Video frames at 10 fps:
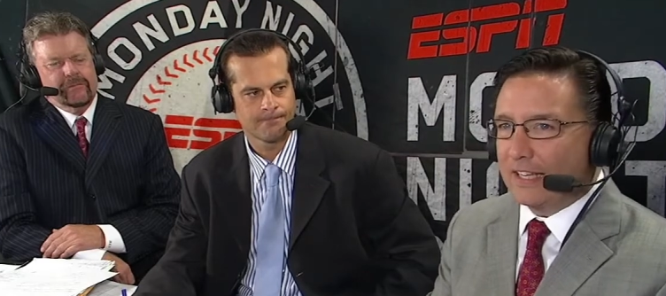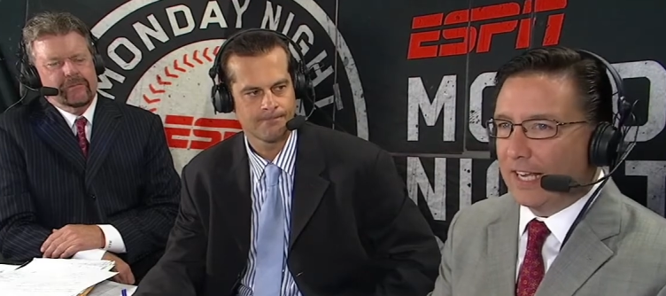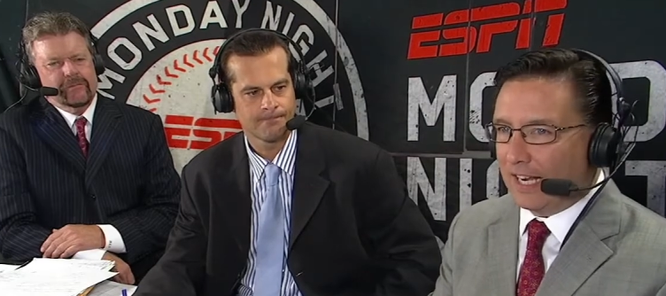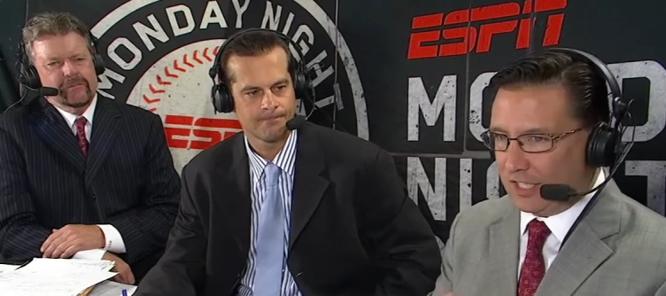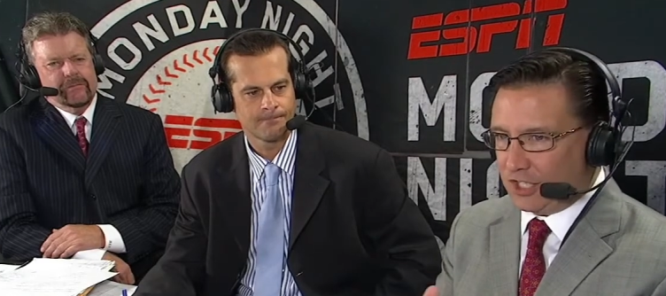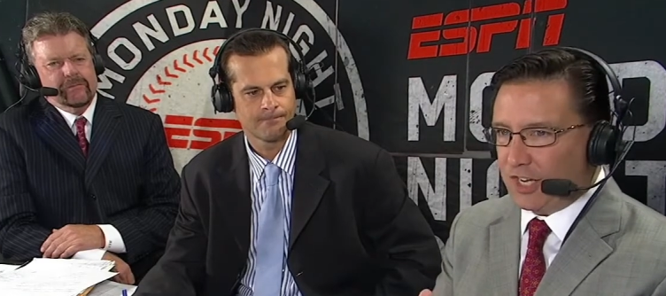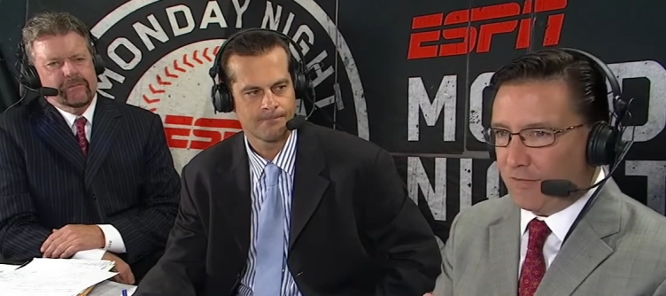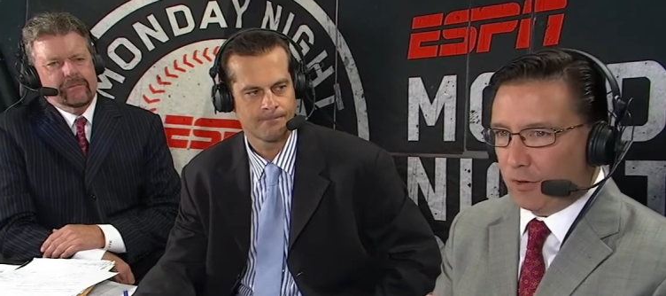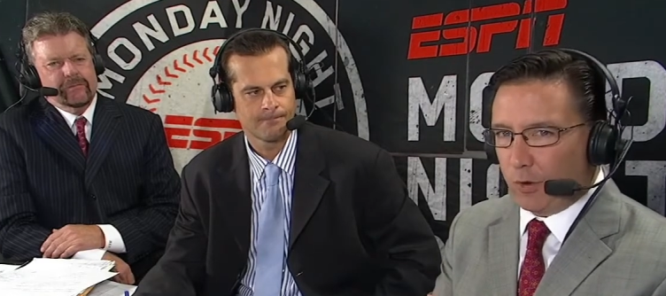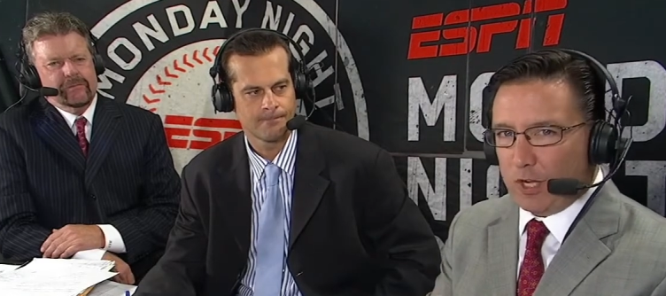Speaker 1: They got
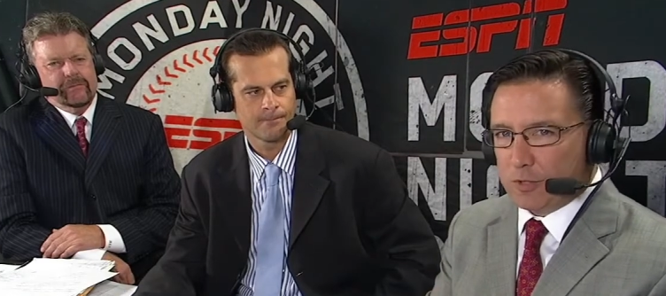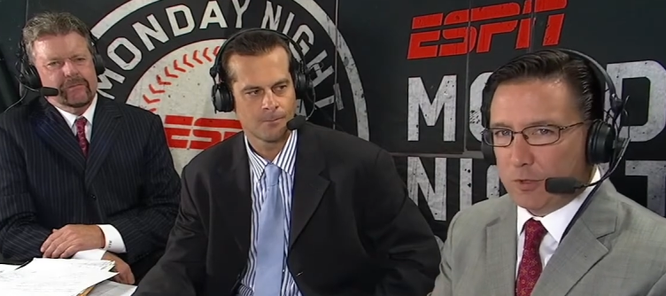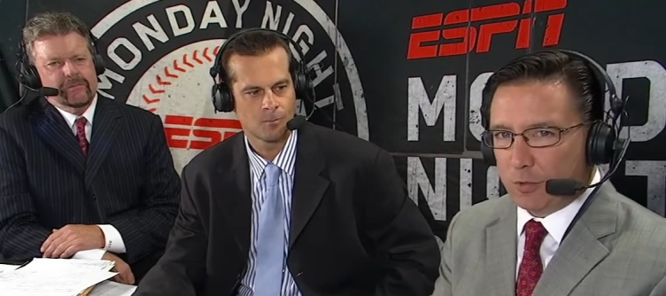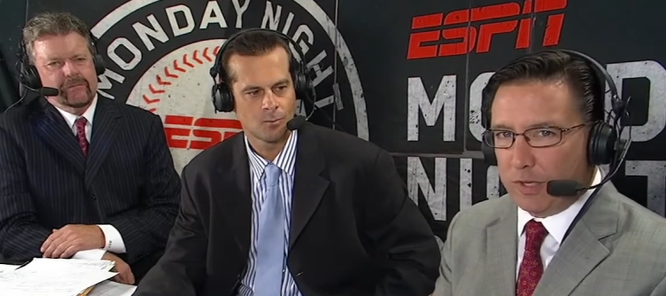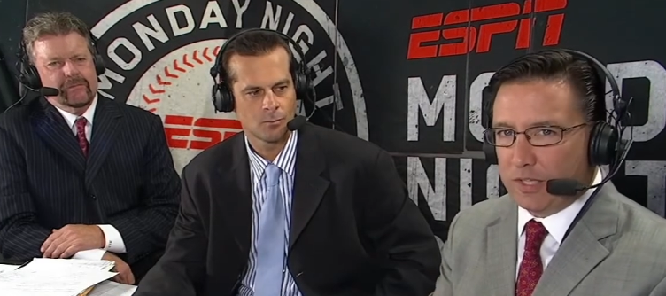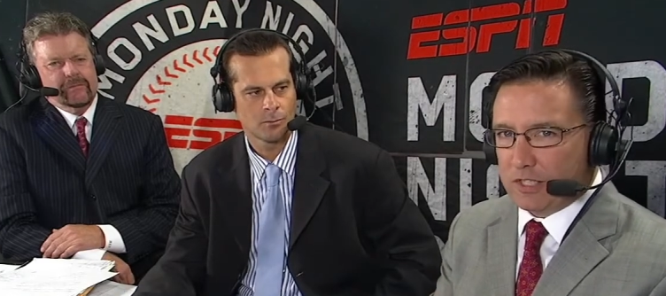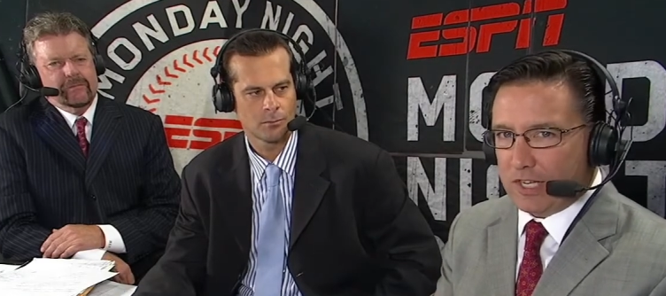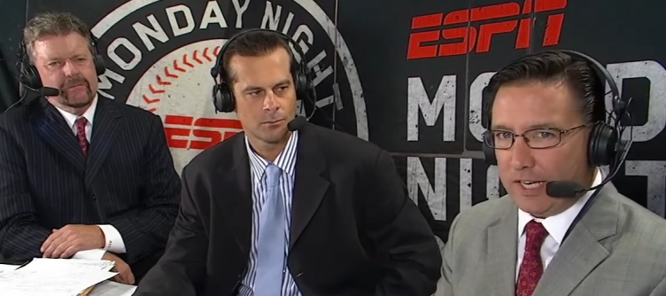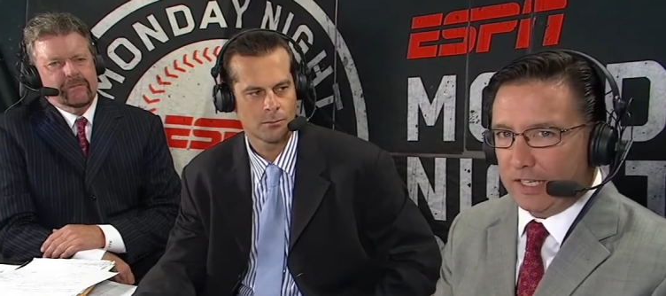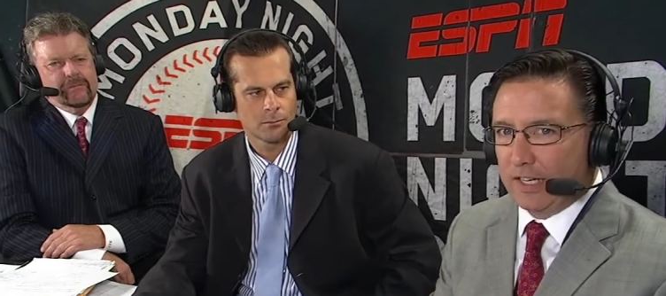seven runs between the
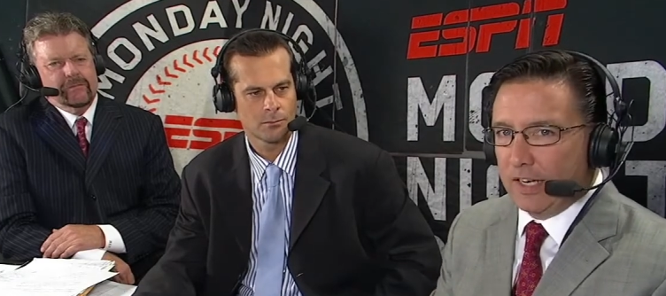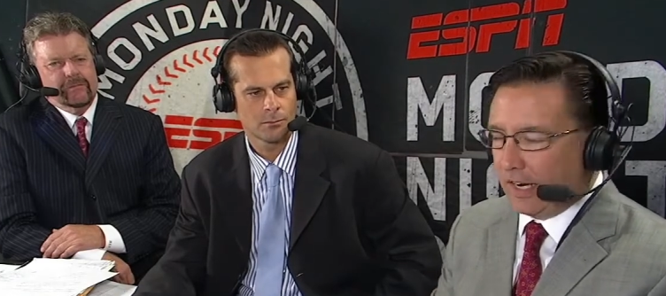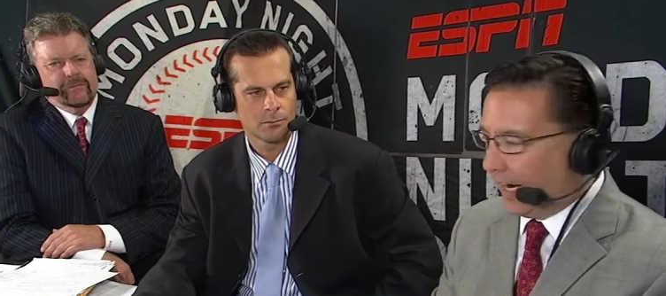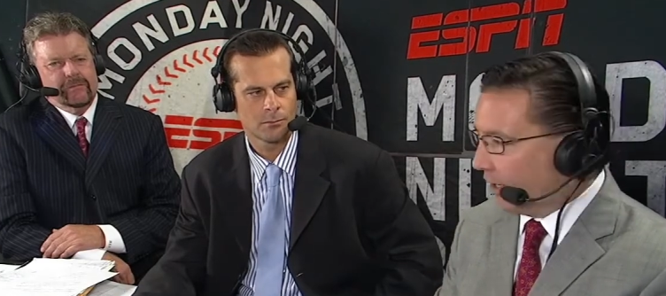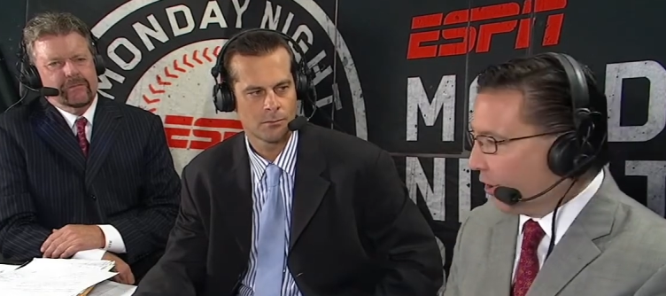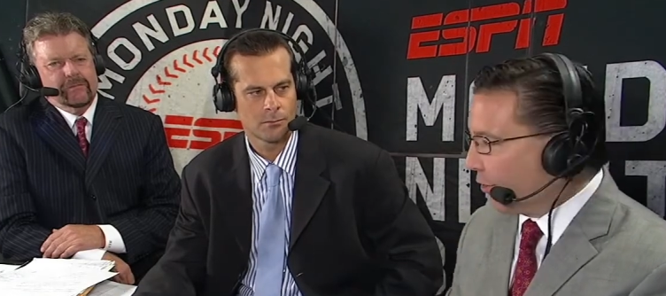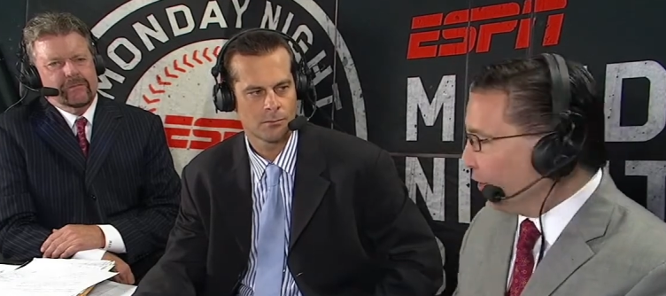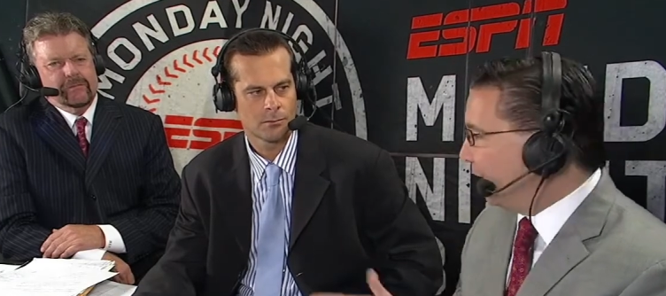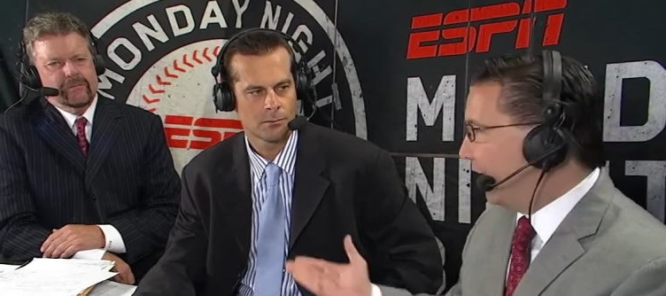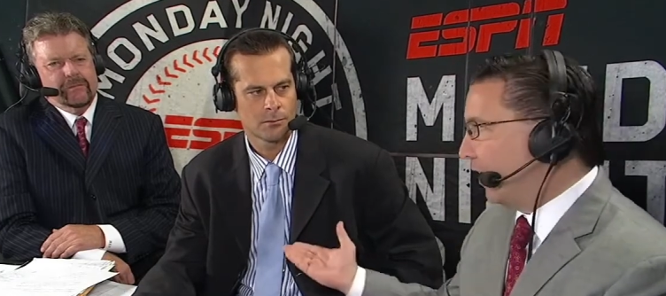second and the third. He had a